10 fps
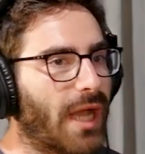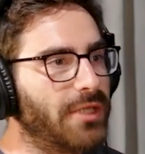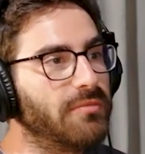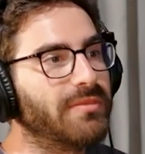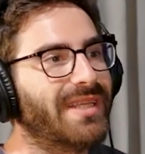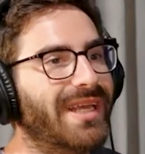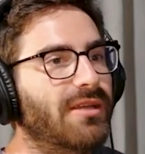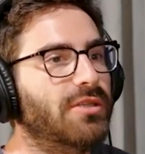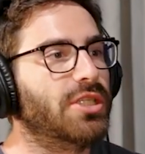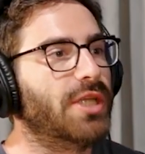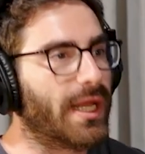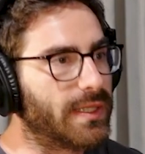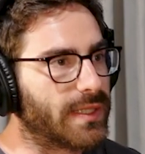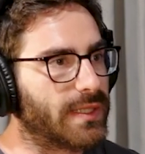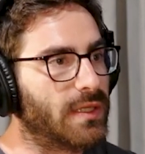I shouldn't be taking
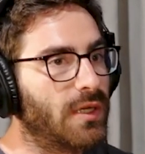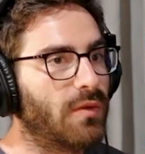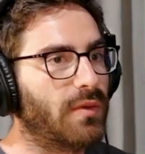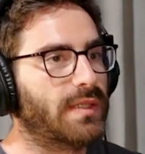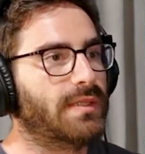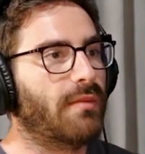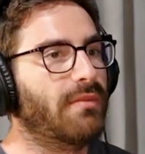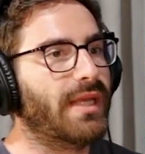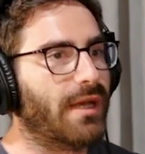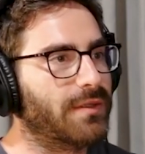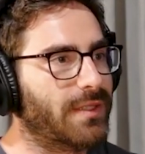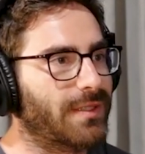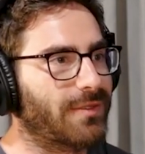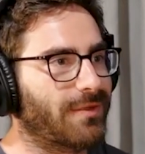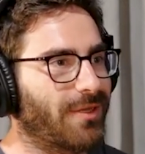chances with somebody
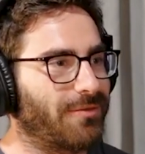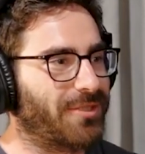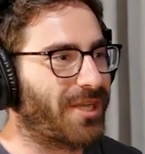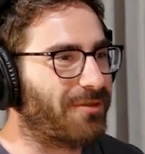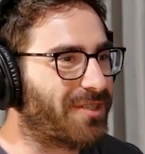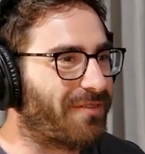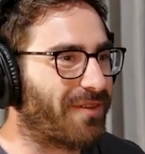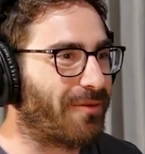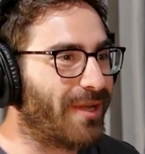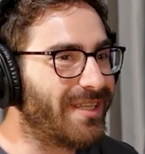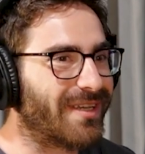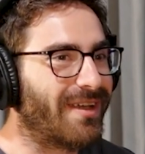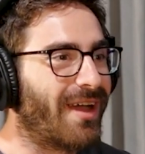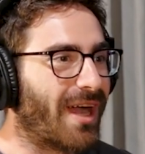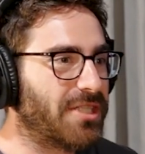else's, shelter for the winter.
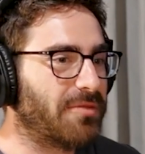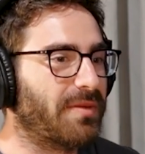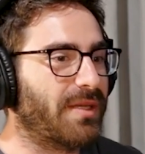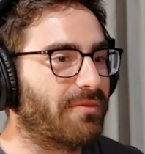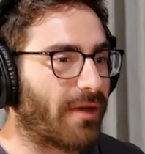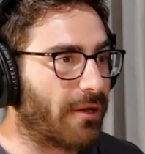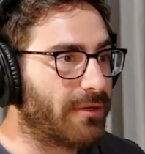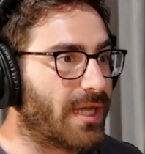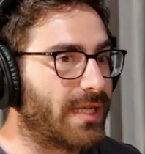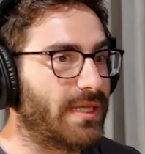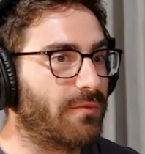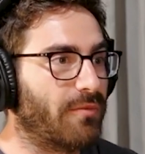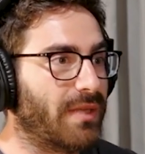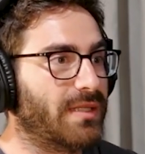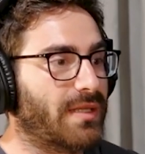I should be prioritizing
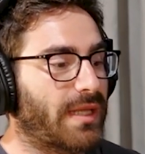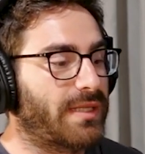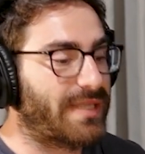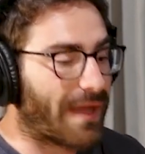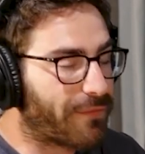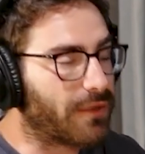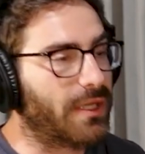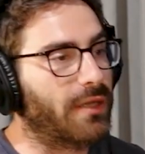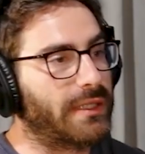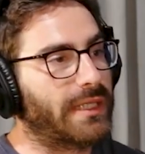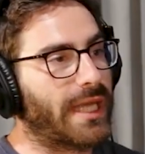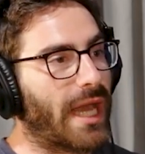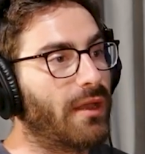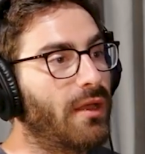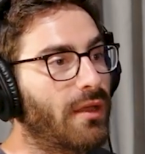what means that they're definitely going to
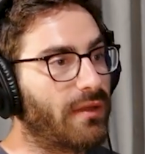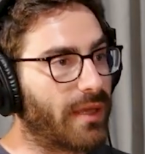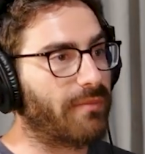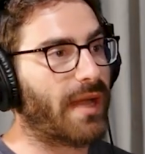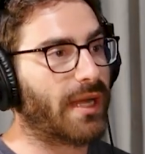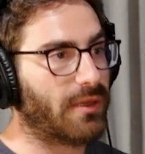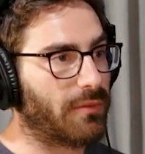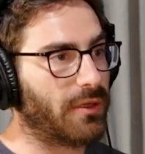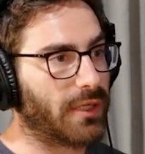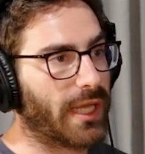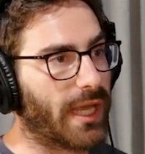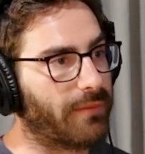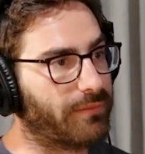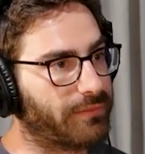get the impact that we're looking at.